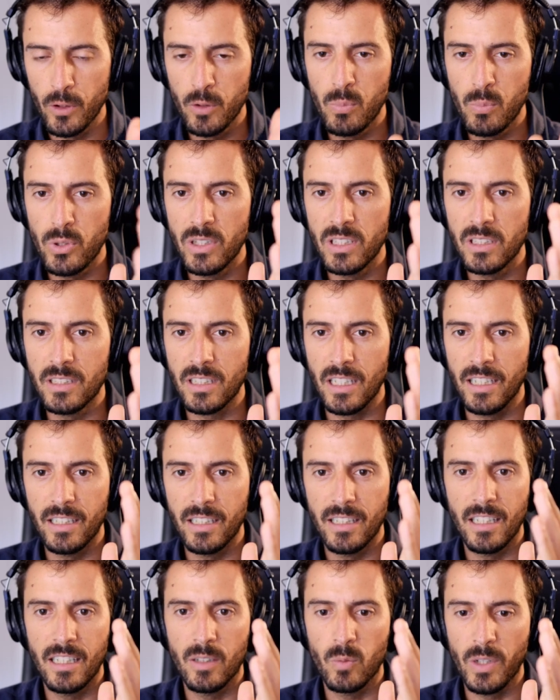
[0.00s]
footprint
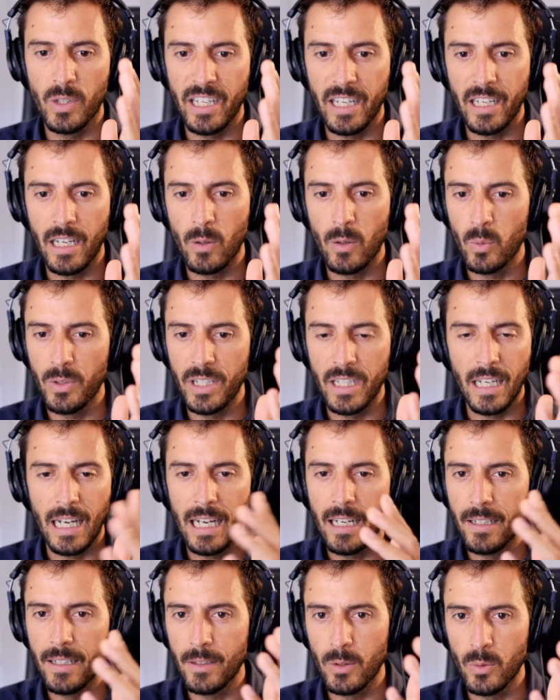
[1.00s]
and then we we
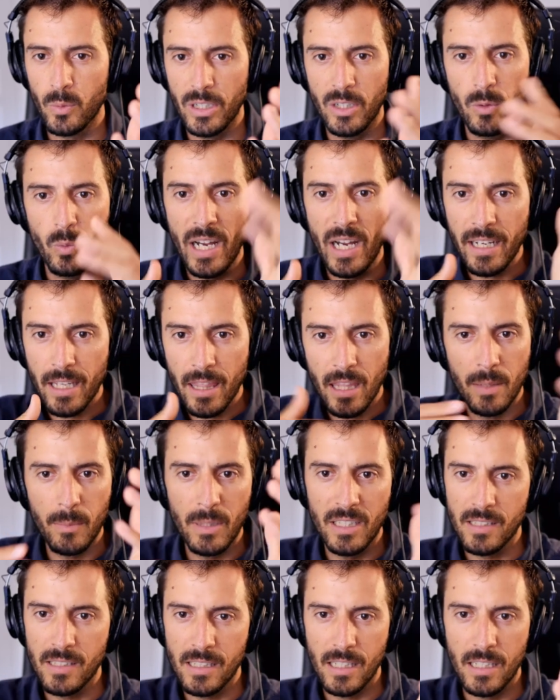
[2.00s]
we rank
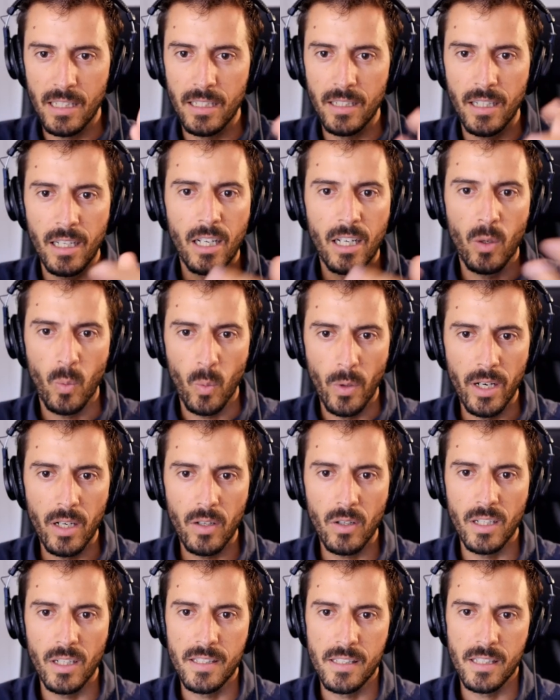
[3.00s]
them and say
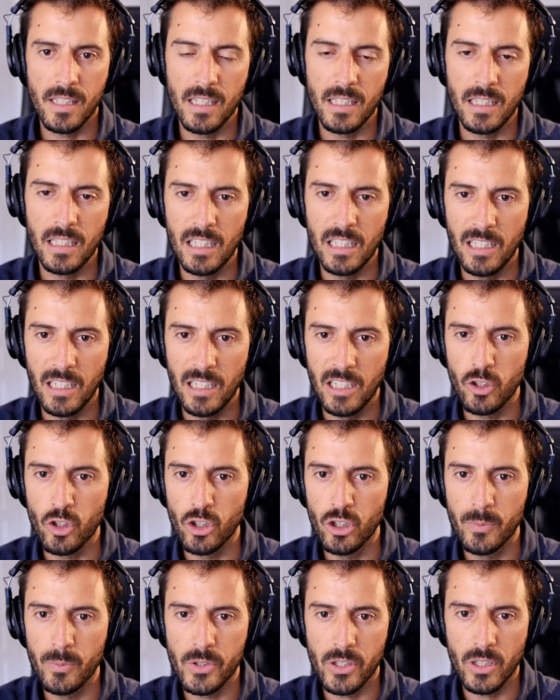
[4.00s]
well let's say in
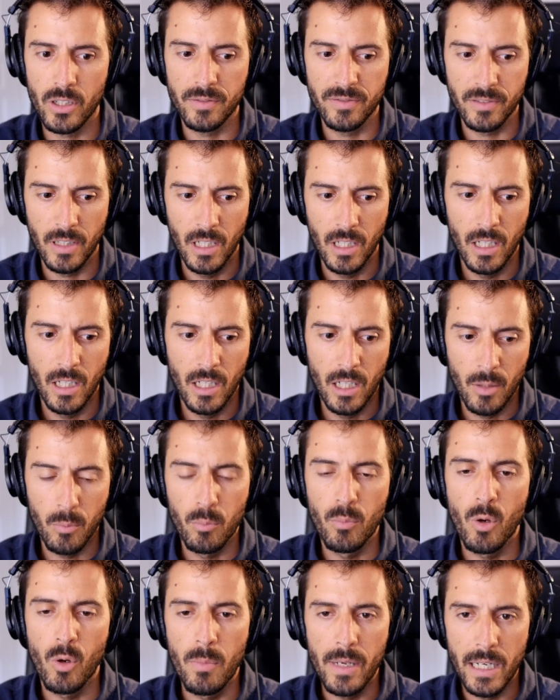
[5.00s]
terms of
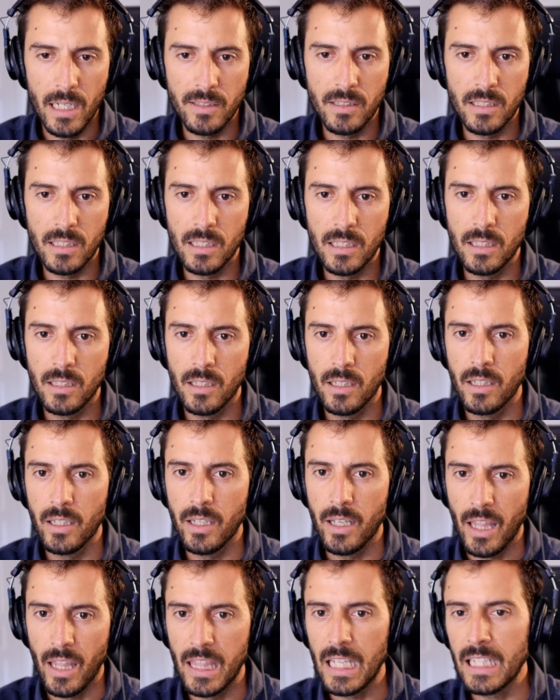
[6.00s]
mobility,
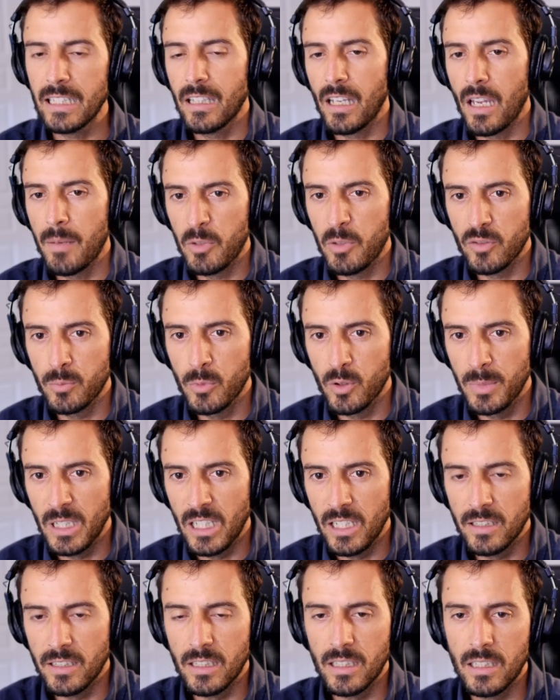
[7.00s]
that type of
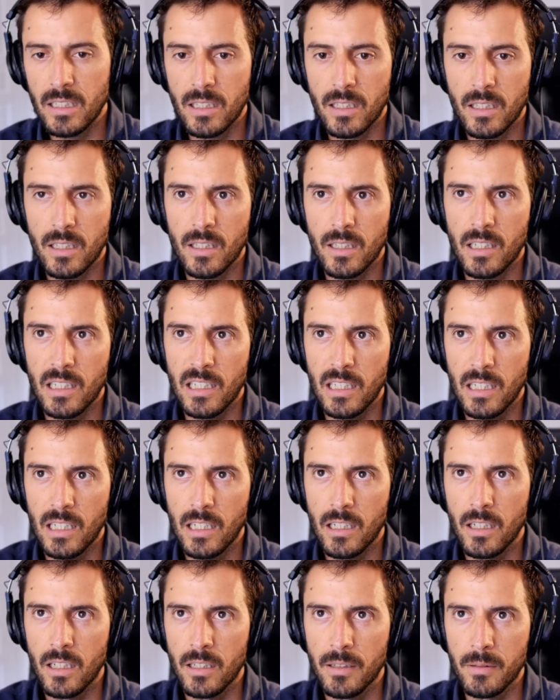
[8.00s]
mobility
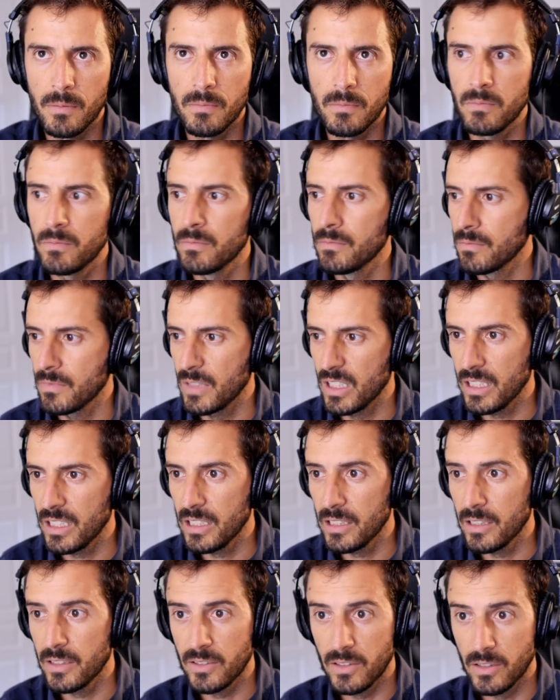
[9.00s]
um,
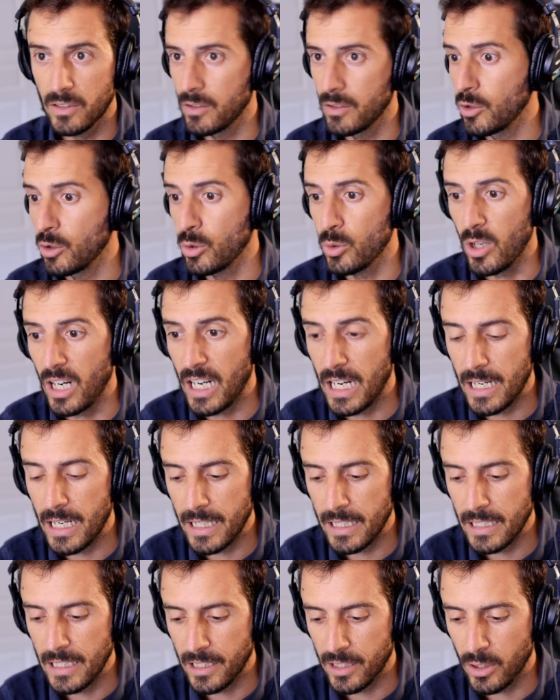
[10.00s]
is too
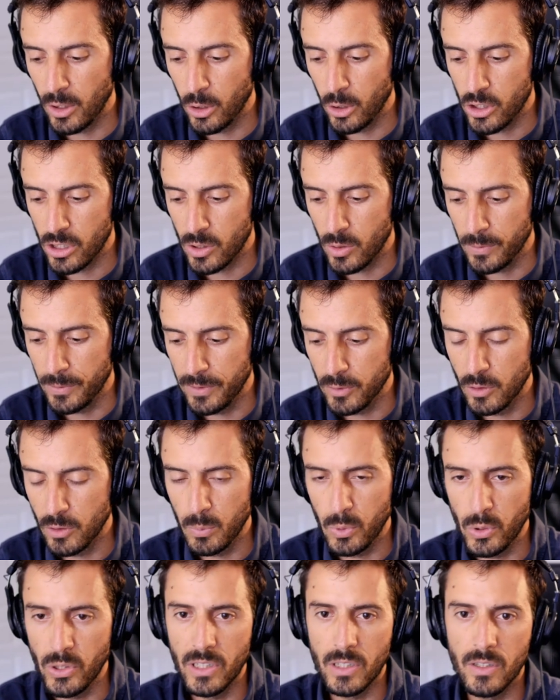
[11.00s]
high in ecological
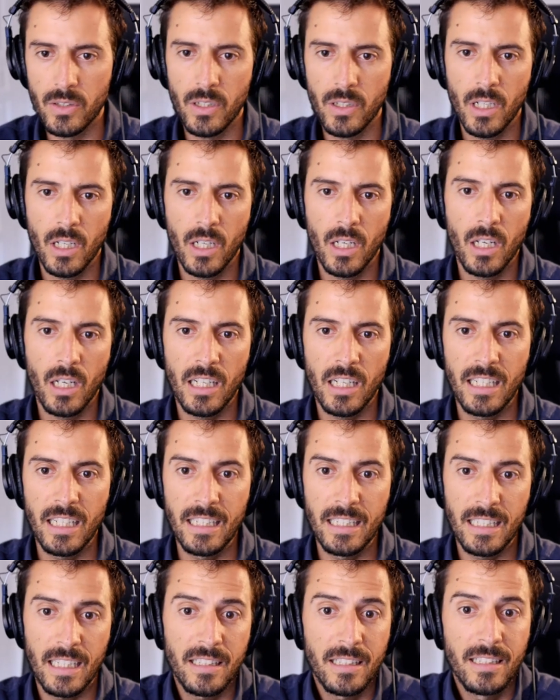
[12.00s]
footprint,
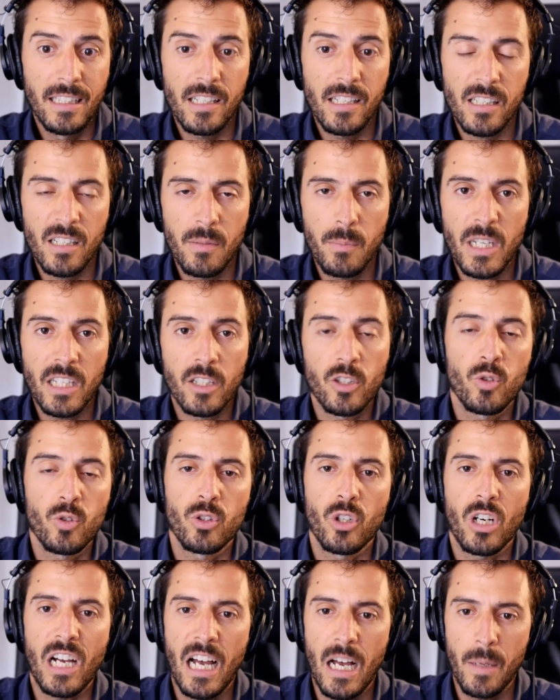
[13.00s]
yet doesn't make
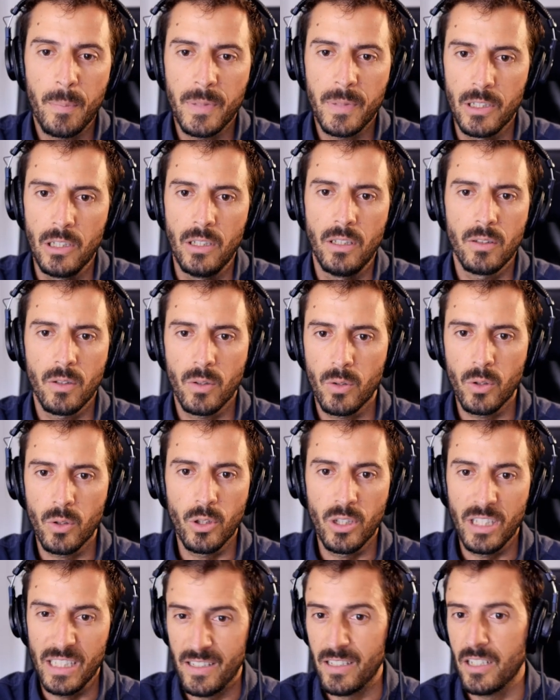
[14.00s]
you happier,
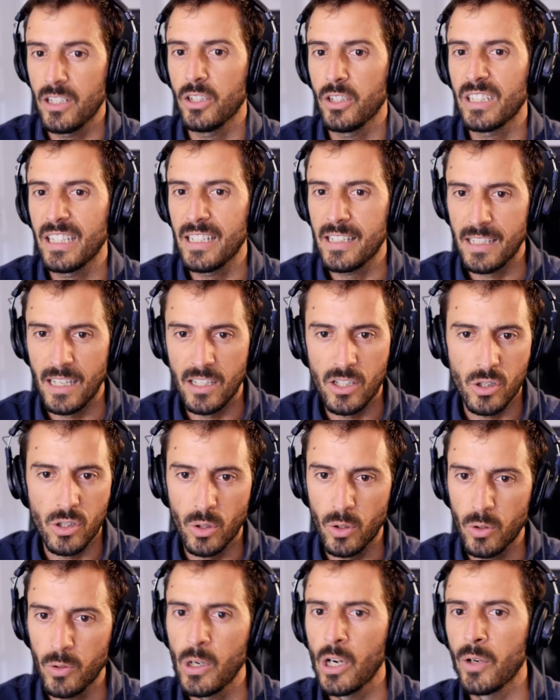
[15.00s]
or it's not
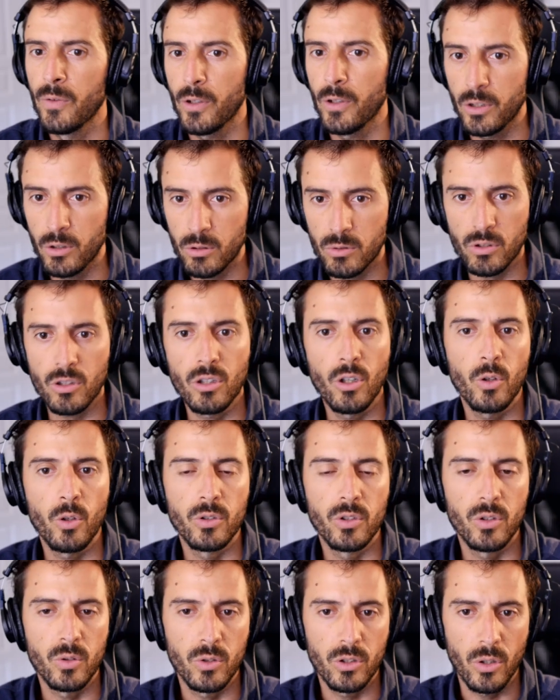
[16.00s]
essential for you to go
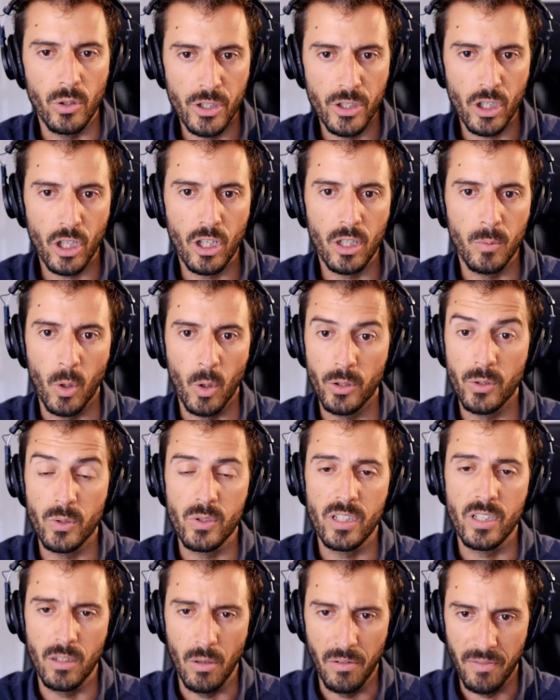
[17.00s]
to your job or
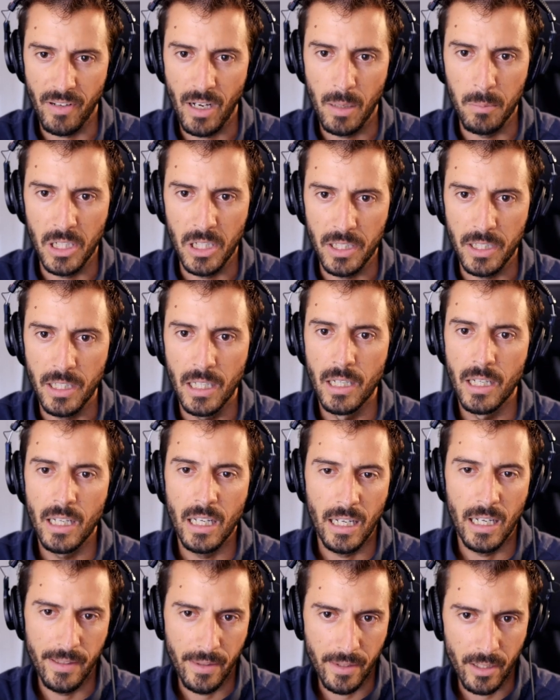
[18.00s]
to see your family.
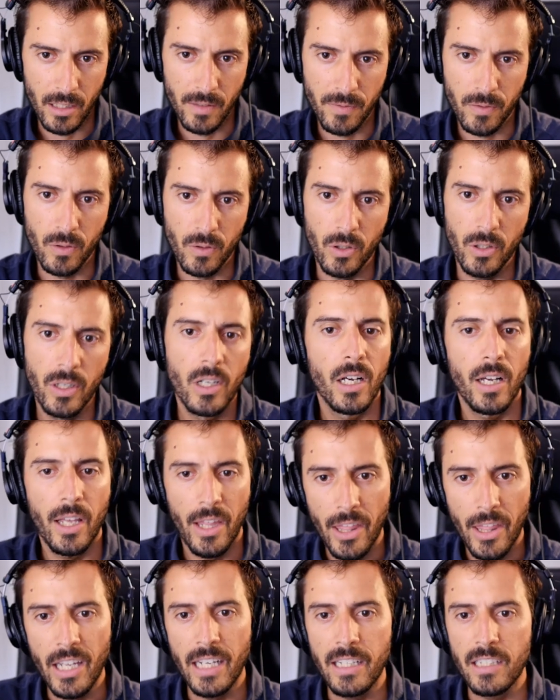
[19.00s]
And therefore,
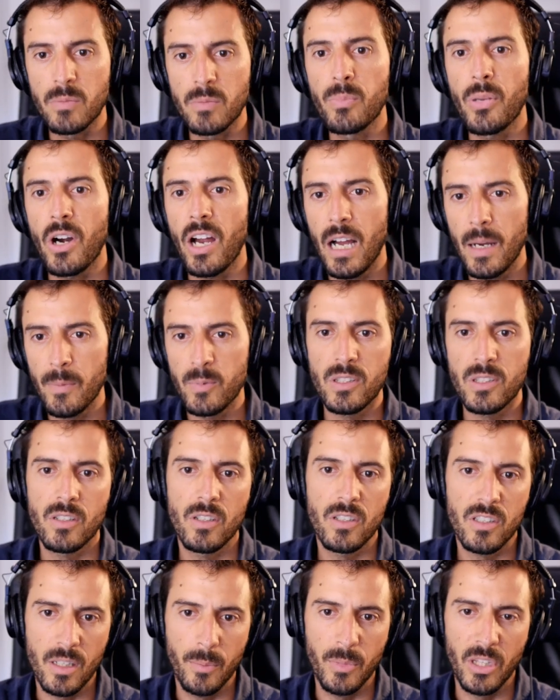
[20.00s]
that is
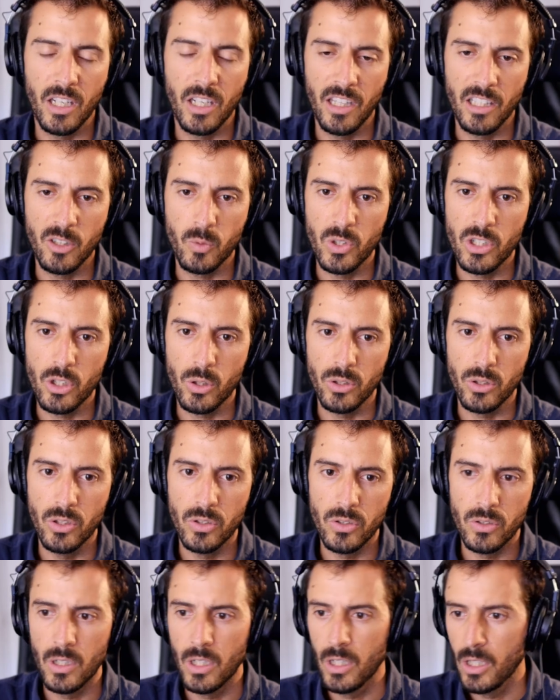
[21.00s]
perhaps something that we
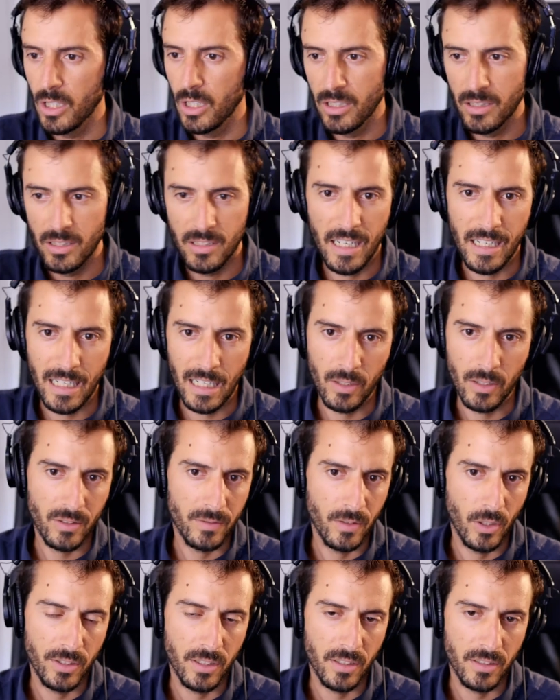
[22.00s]
should take out
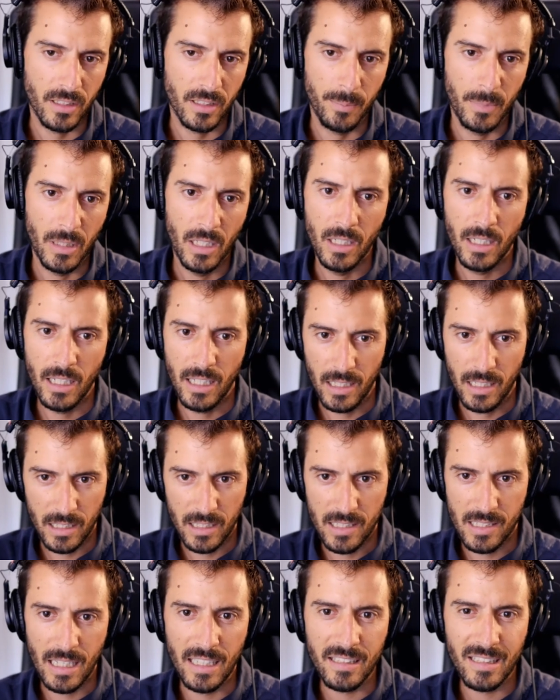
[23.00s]
of our system.
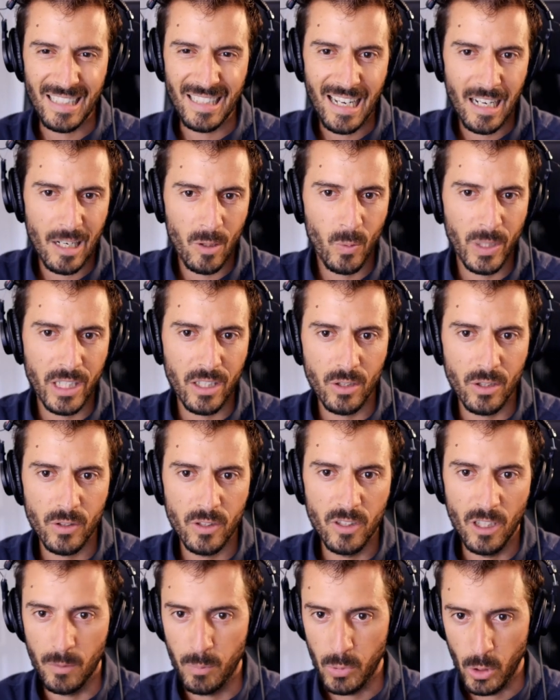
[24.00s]
Is that how we
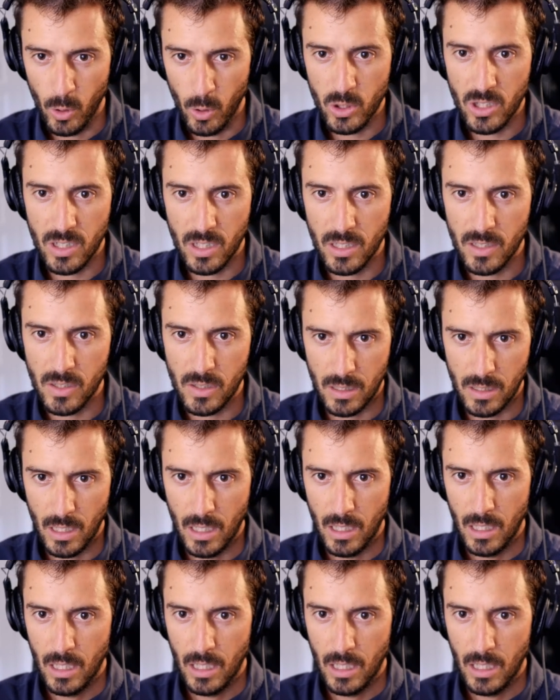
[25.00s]
could approach this,